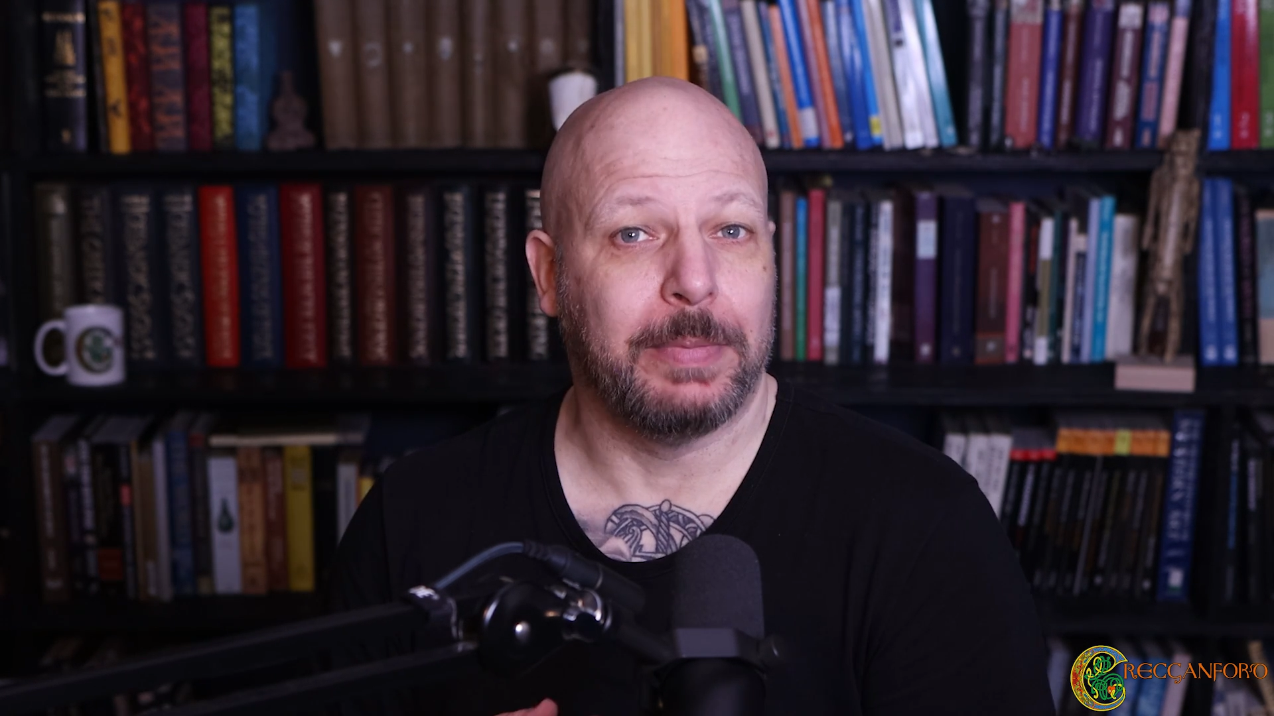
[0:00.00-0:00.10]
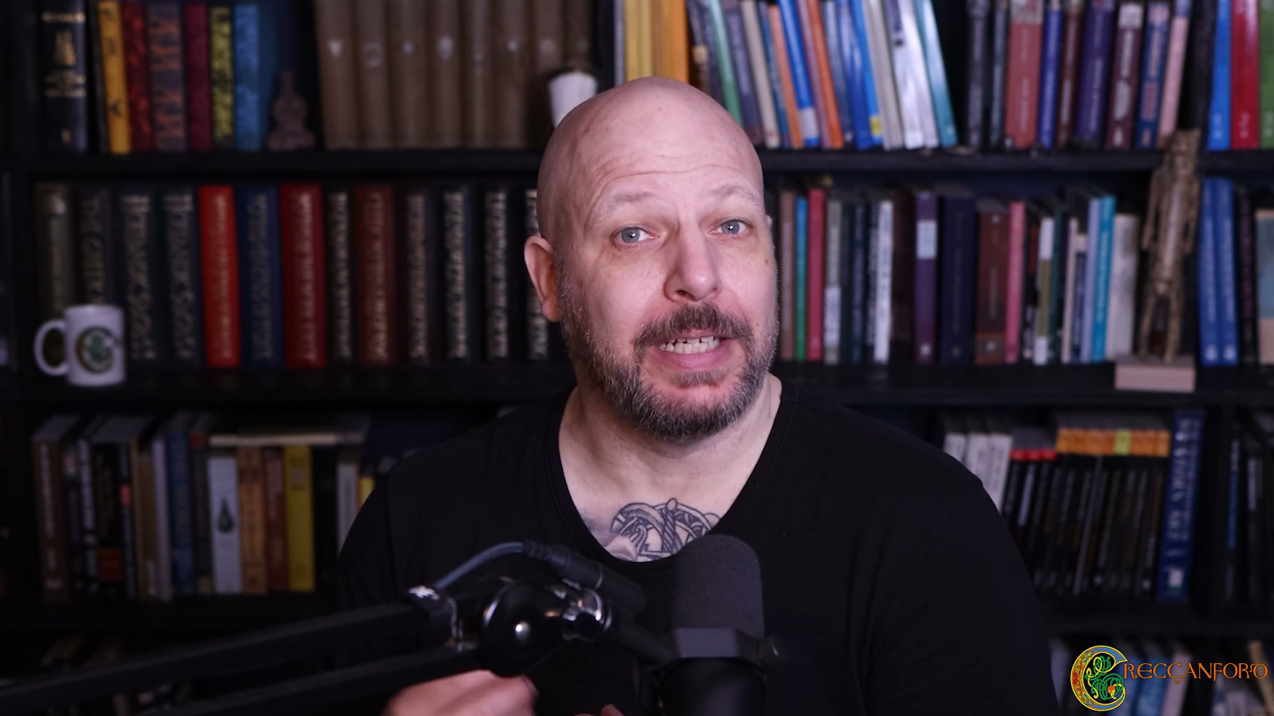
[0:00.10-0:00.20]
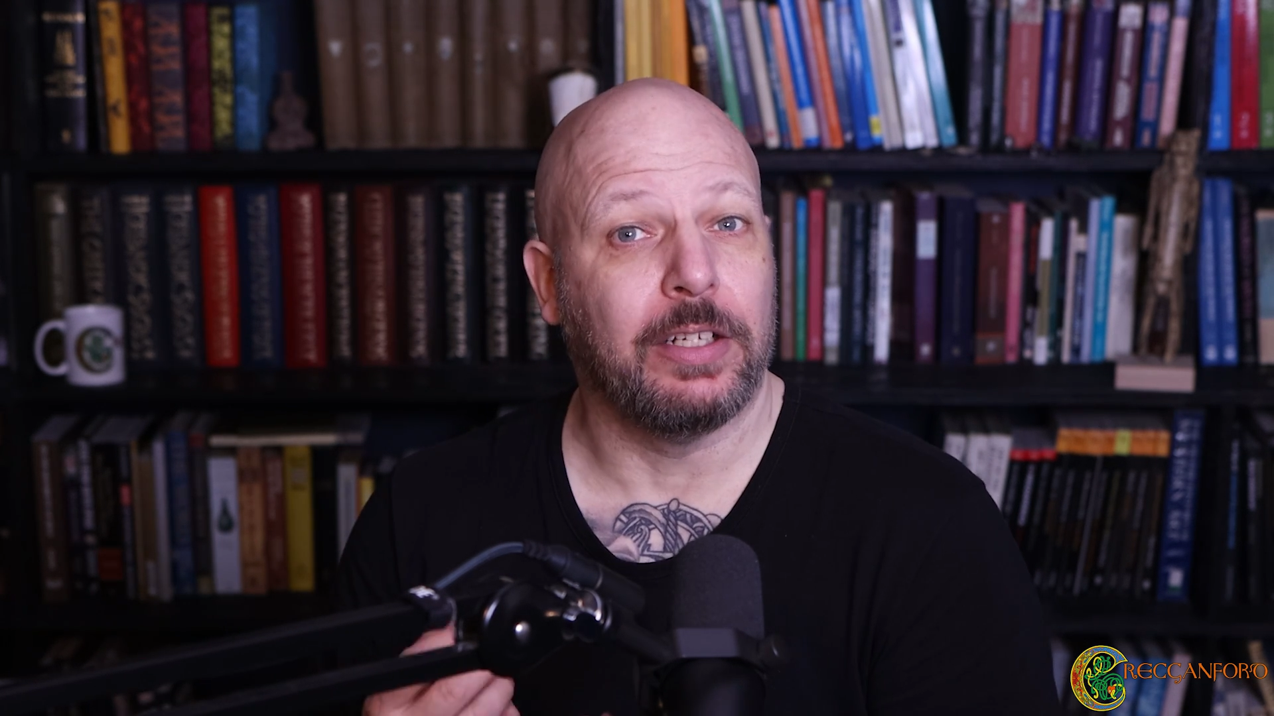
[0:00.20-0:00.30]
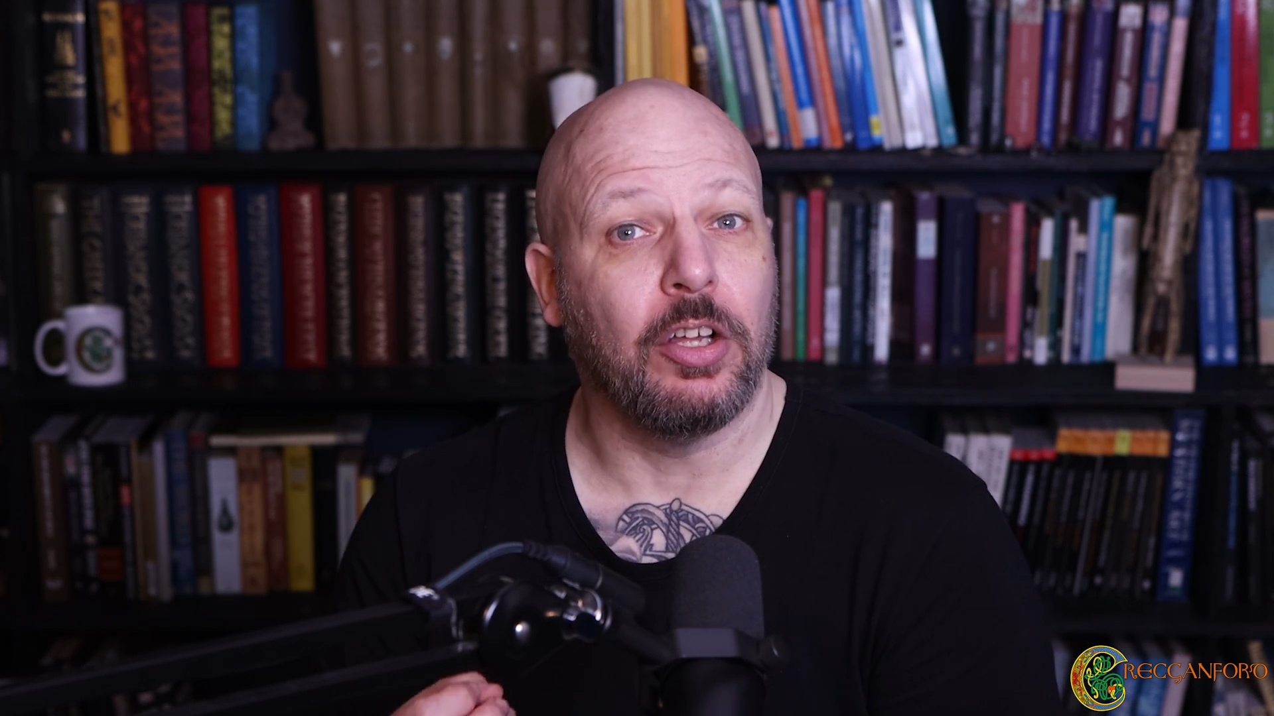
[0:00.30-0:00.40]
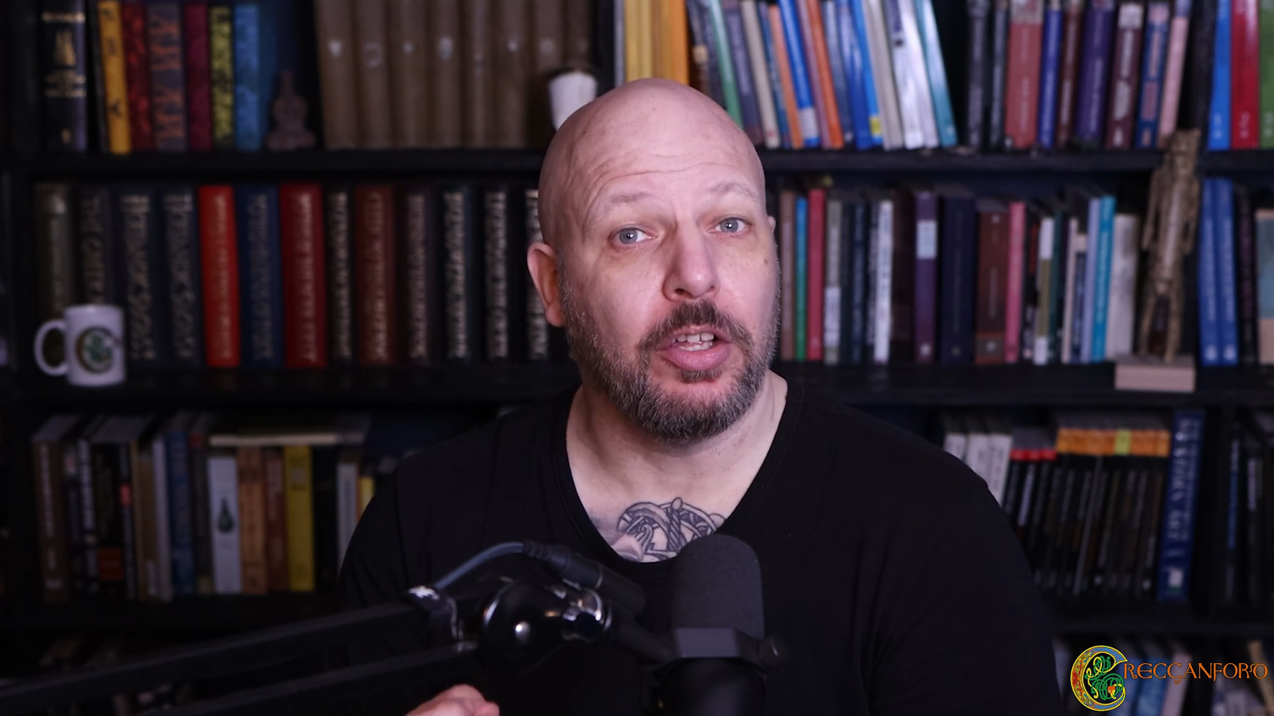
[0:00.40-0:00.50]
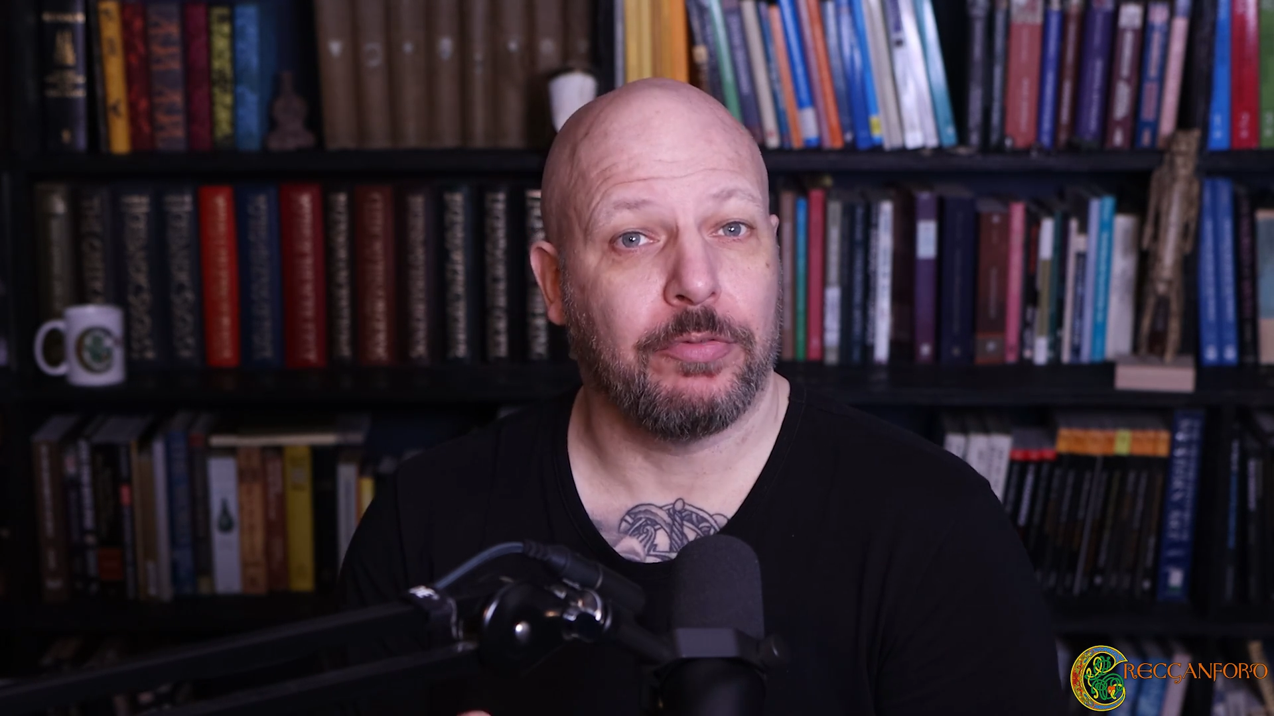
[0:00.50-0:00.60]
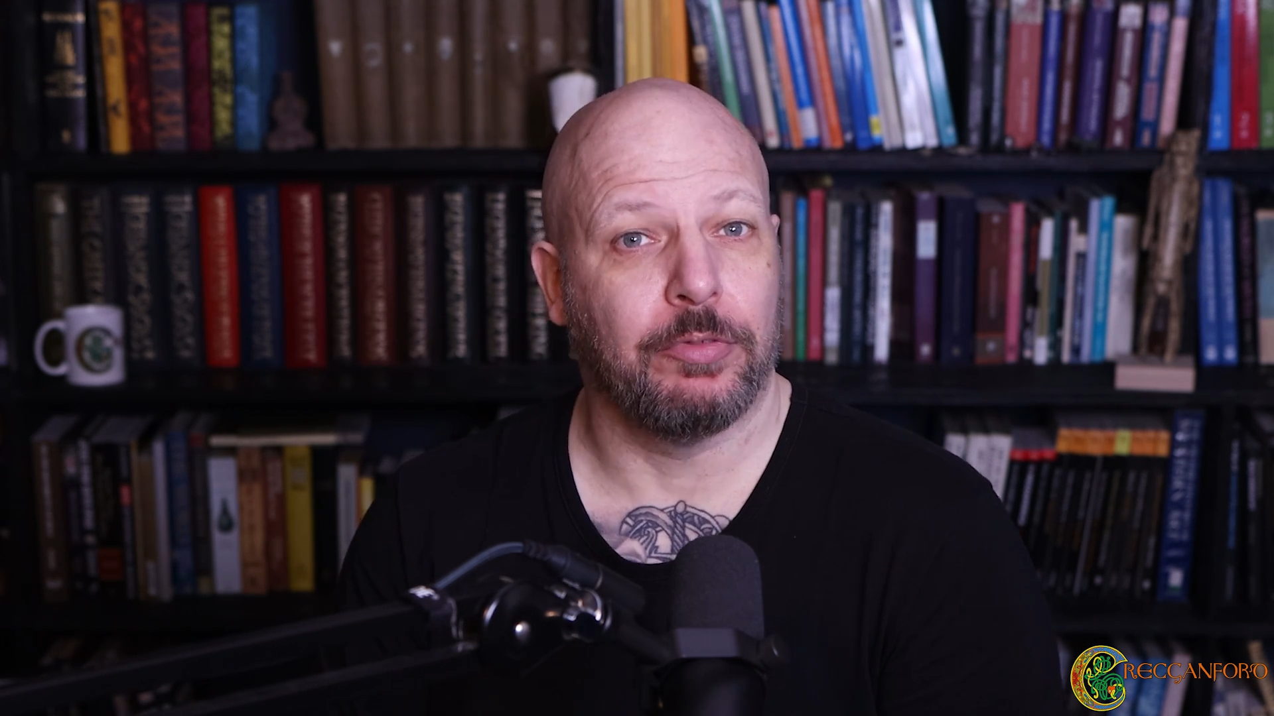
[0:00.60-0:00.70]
meaning Earth,